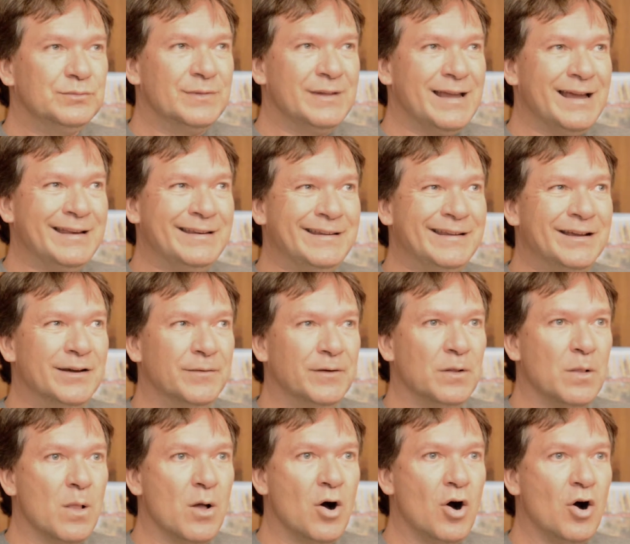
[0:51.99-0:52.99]
the idea of a
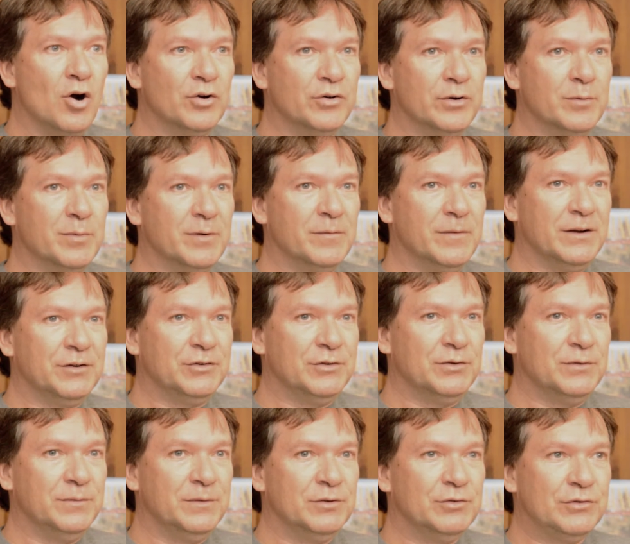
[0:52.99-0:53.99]
long-term
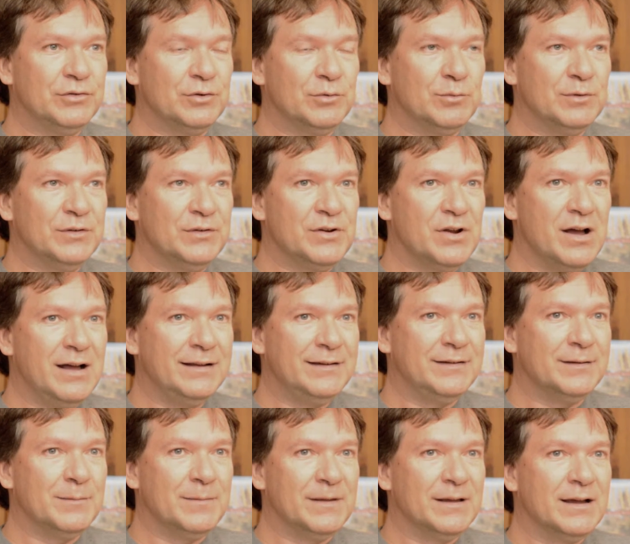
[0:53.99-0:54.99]
professional future was not
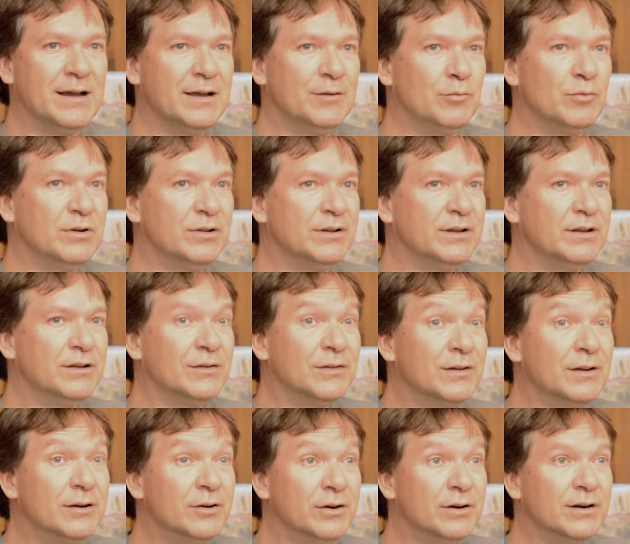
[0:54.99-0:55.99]
something I'd really
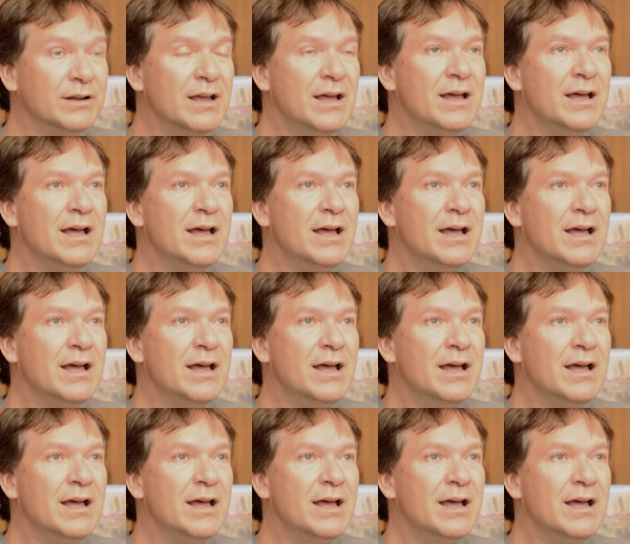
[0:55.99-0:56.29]
considered.